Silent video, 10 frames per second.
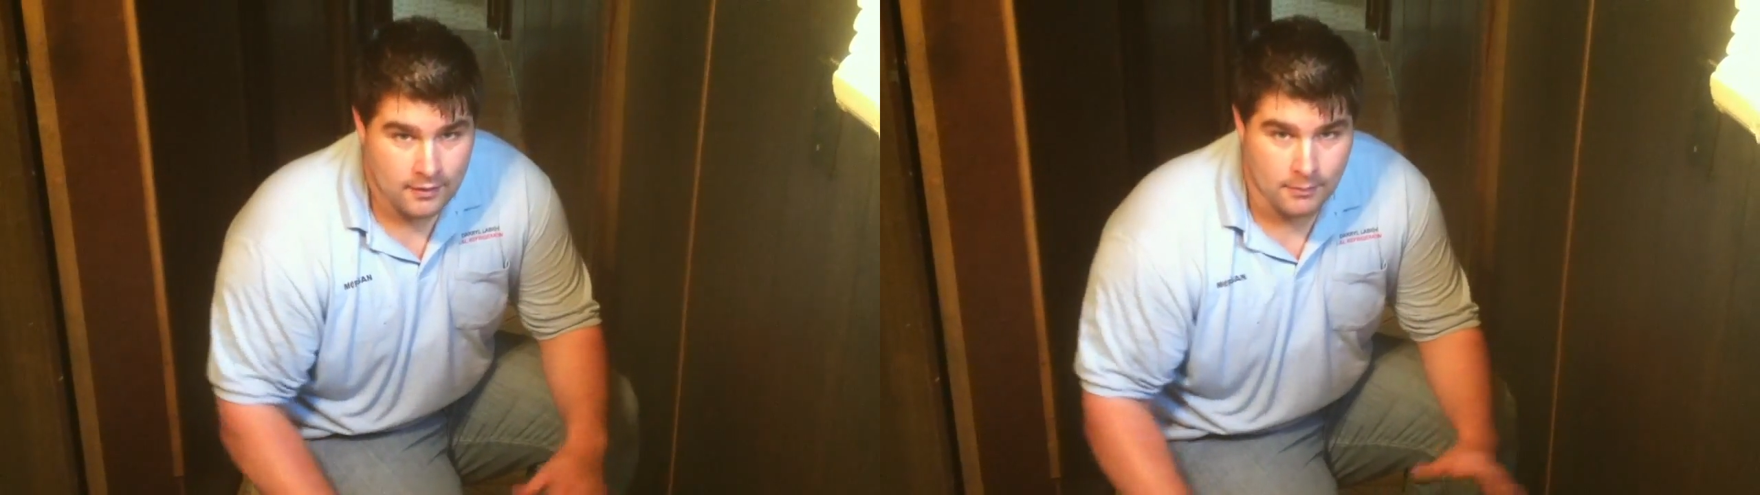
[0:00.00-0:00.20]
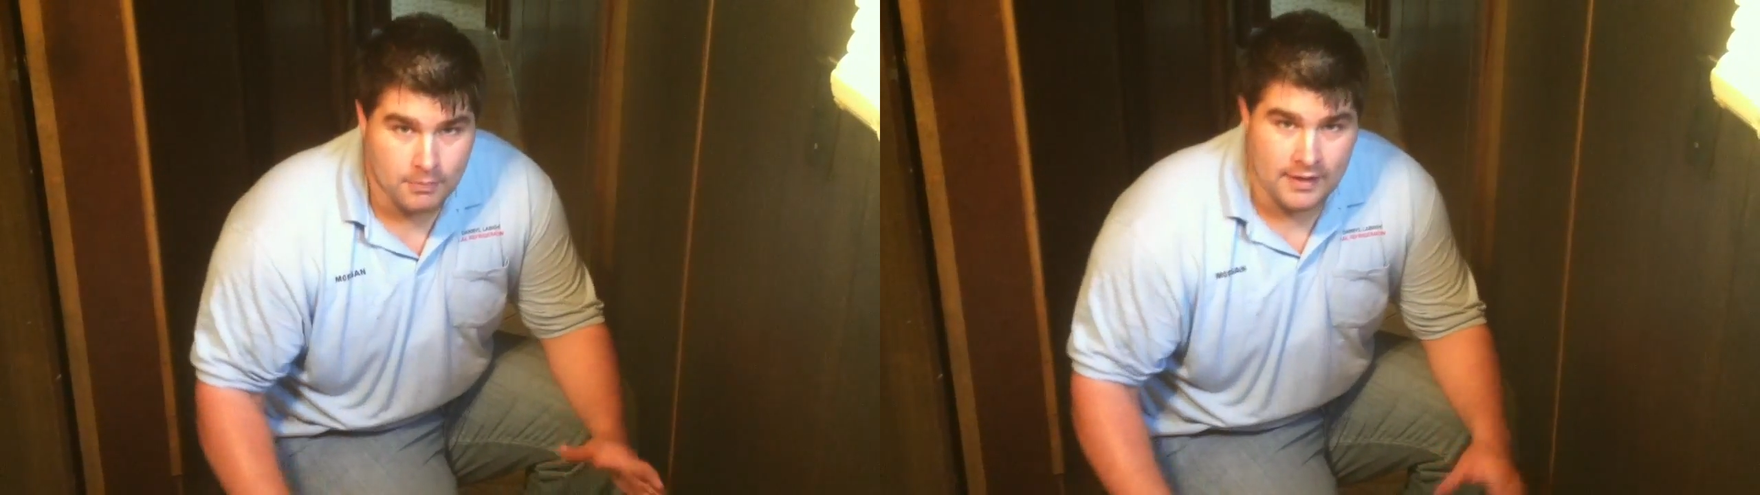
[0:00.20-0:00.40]

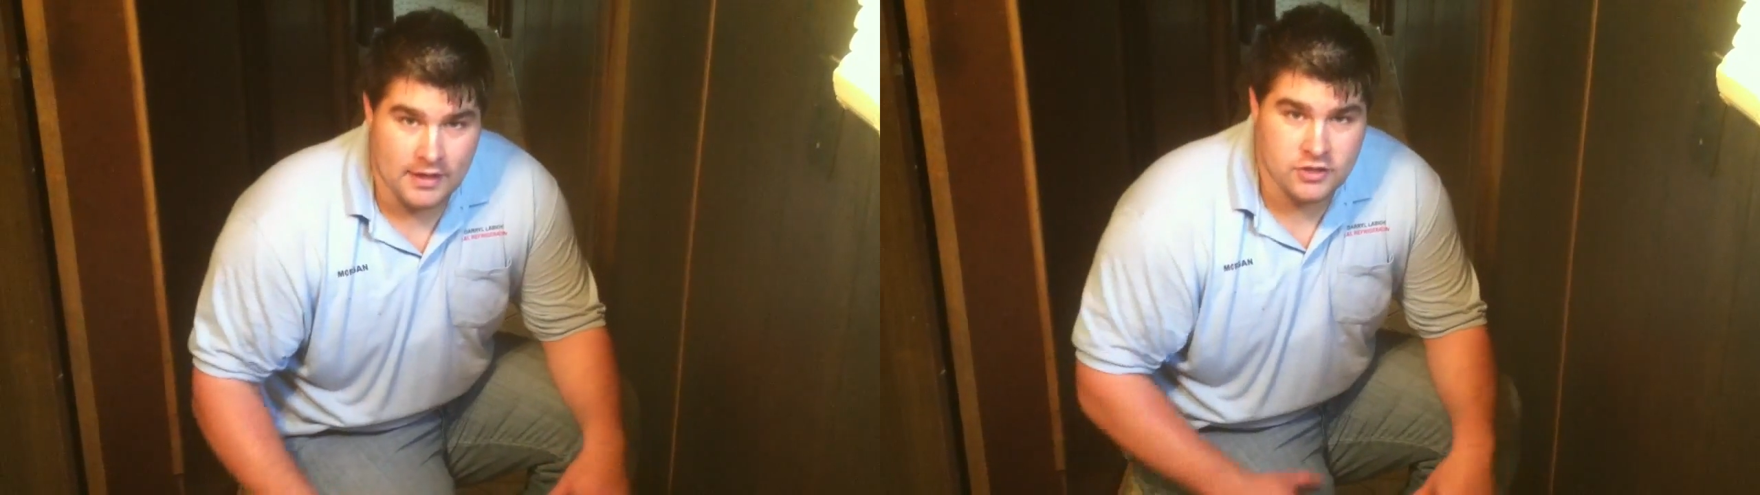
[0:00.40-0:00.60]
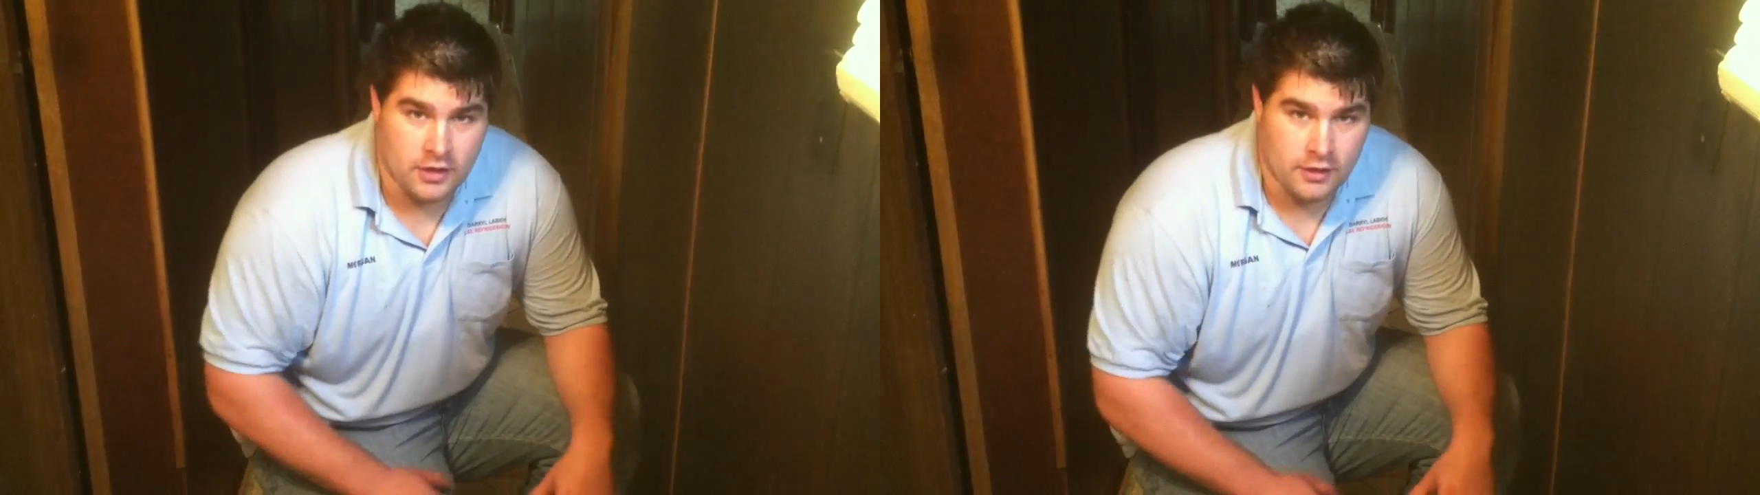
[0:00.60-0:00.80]

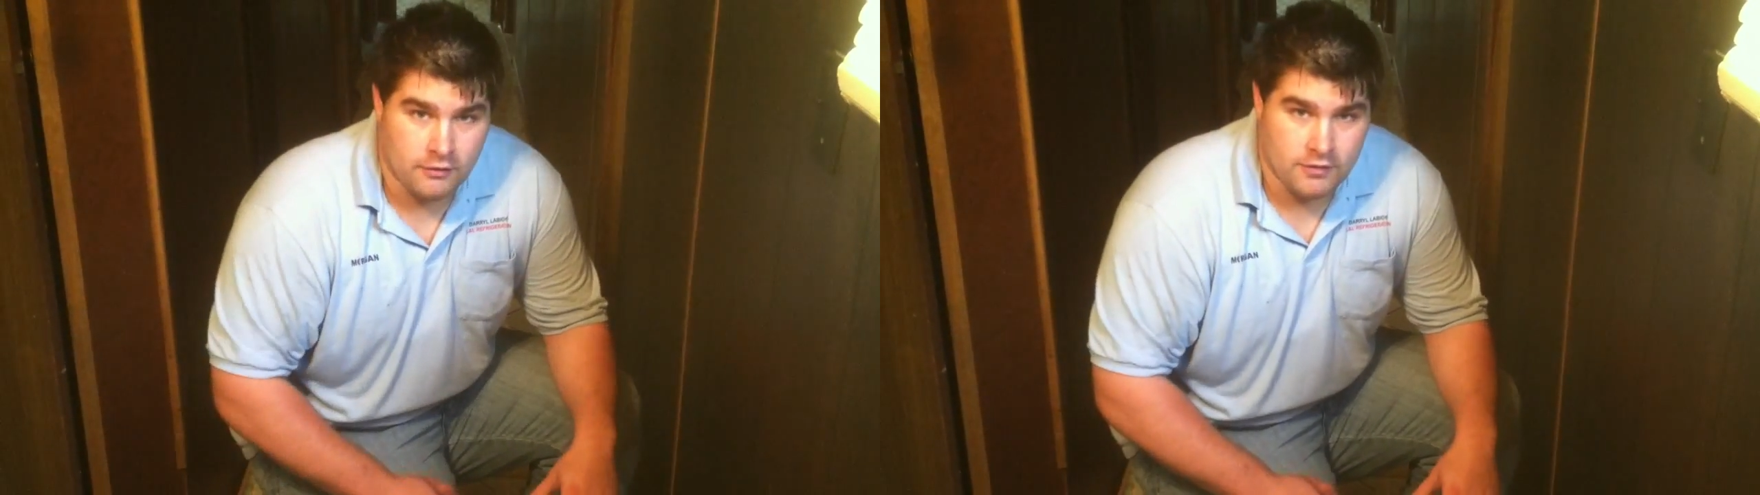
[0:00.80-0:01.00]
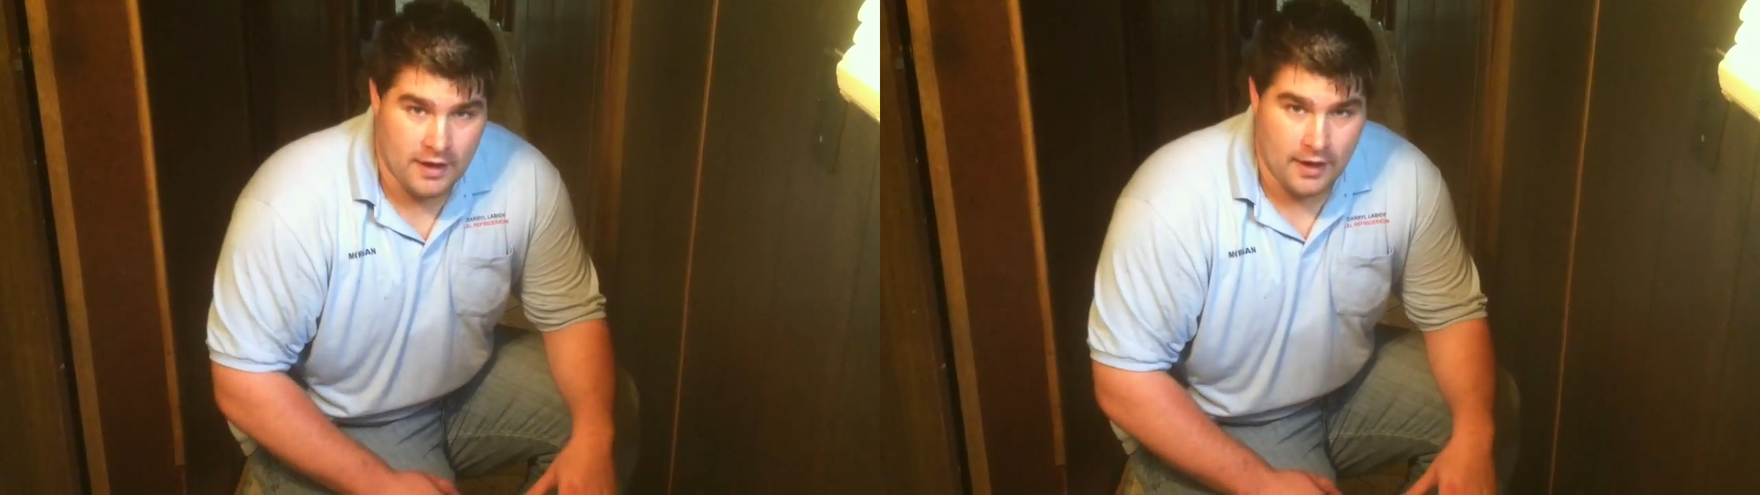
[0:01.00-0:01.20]
completely shutting off your